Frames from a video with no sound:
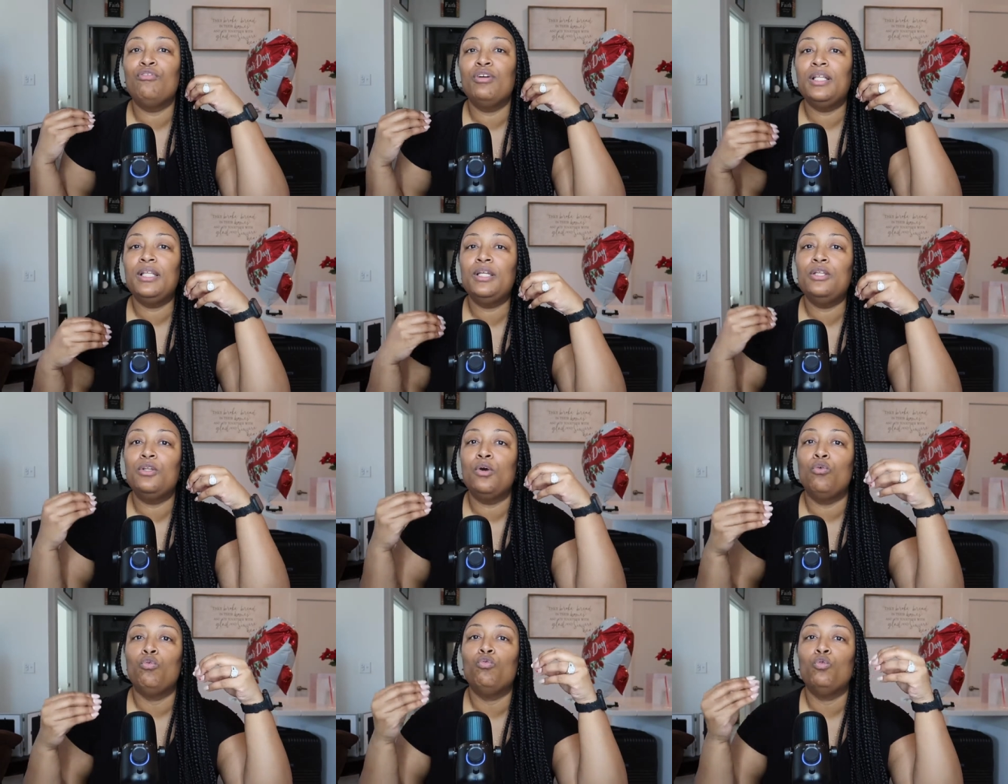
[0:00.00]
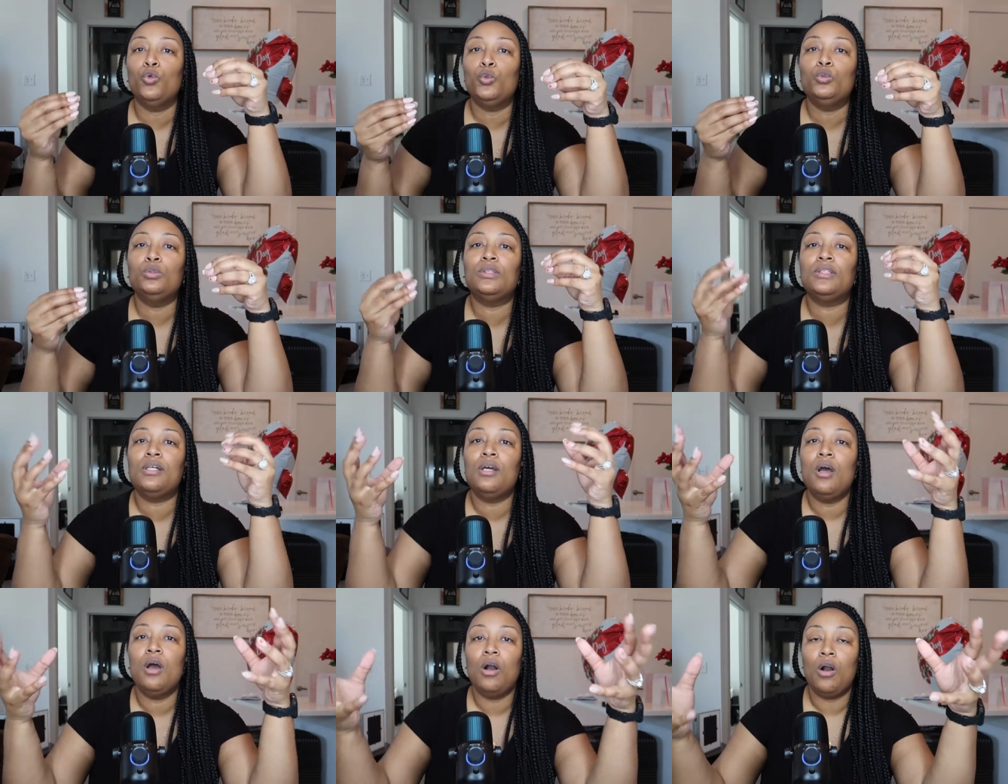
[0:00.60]
really the root
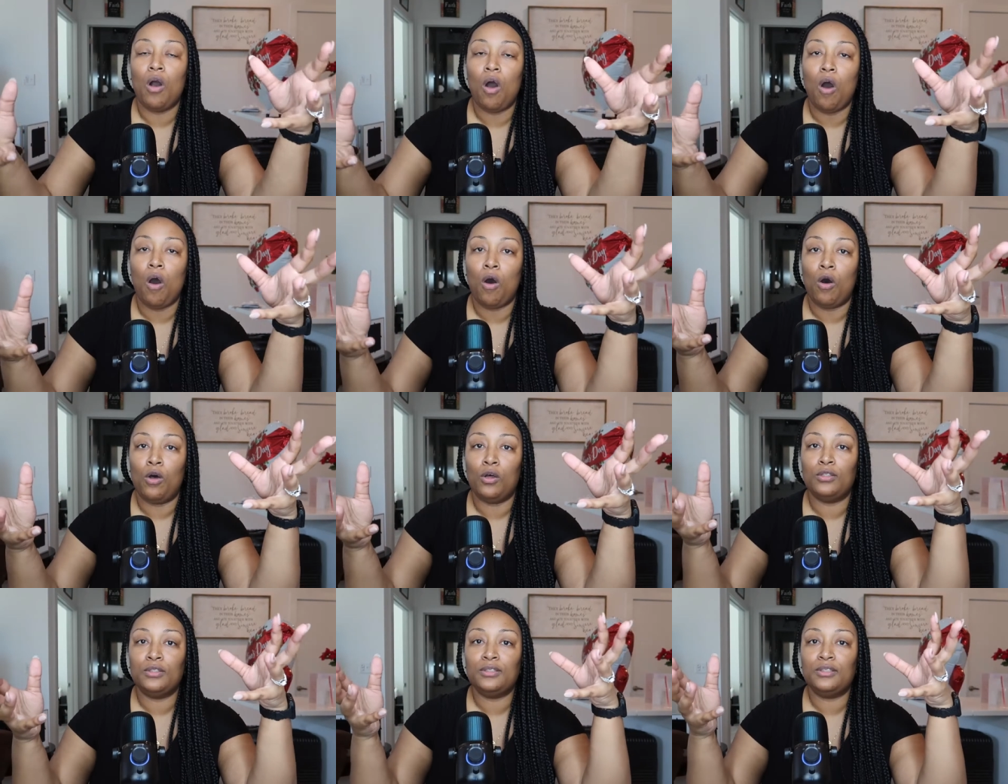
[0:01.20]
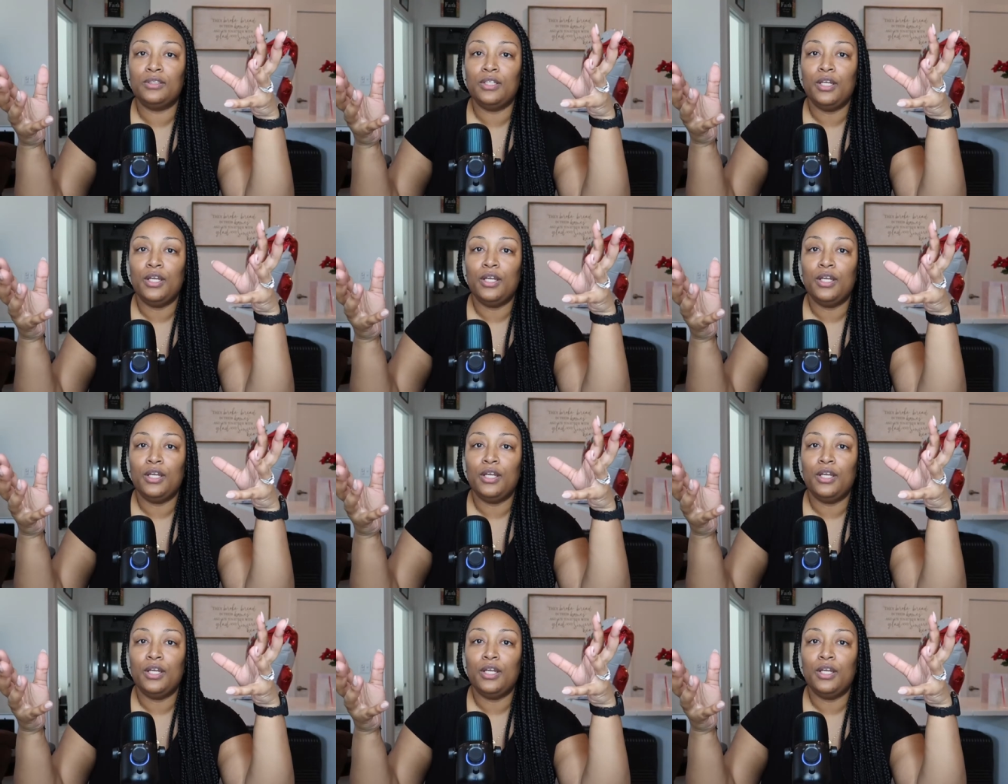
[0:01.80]
cause